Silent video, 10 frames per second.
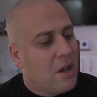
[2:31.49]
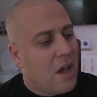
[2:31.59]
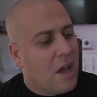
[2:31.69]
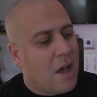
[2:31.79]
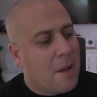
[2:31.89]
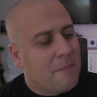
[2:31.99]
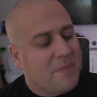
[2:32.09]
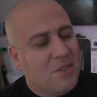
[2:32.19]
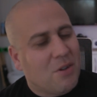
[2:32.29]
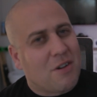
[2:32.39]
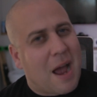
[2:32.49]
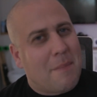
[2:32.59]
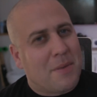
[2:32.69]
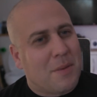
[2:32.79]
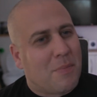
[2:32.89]
not crap,
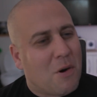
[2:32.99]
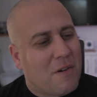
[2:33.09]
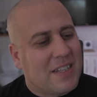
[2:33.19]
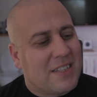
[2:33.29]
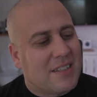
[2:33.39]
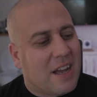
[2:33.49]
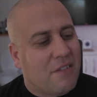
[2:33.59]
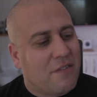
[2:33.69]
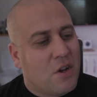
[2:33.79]
but the boring stuff,